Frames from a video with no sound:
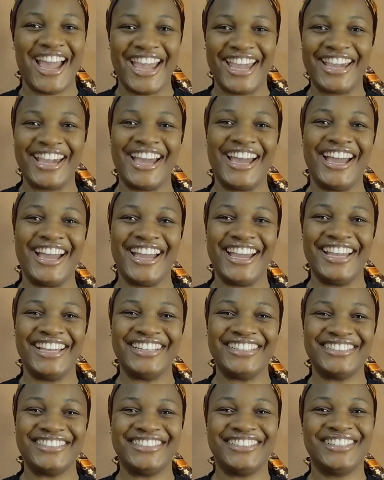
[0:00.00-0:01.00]
Hi
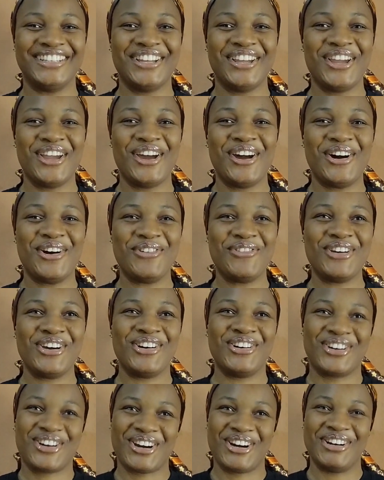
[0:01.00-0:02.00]
guys,
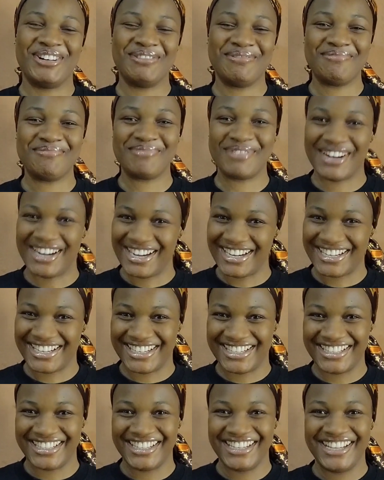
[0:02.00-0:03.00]
welcome back
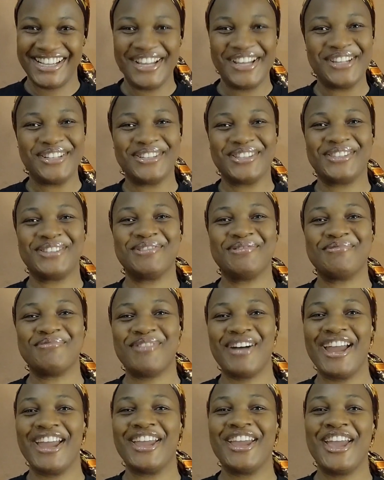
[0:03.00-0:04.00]
to
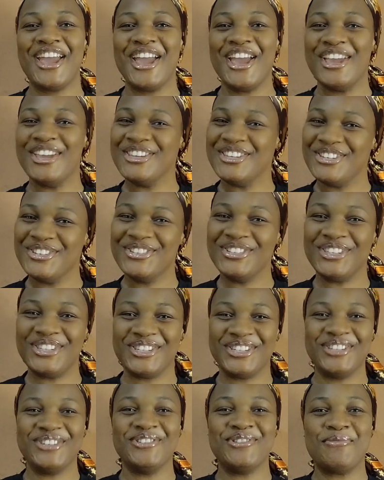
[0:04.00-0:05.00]
my
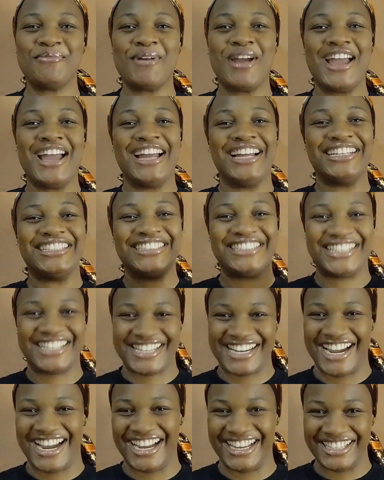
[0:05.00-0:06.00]
YouTube
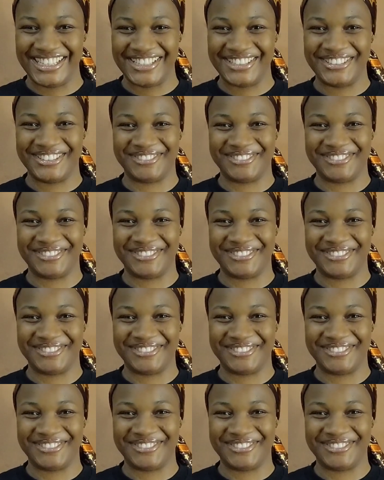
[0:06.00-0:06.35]
channel.